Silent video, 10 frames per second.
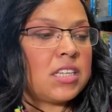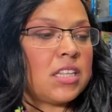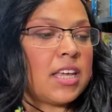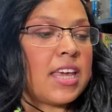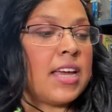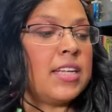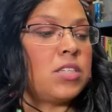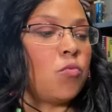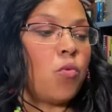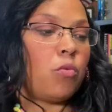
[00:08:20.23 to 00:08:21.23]
The
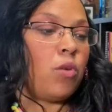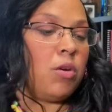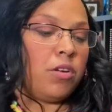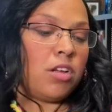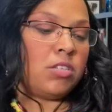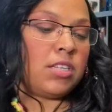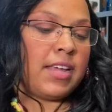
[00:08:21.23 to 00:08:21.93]
kids, when we would use it,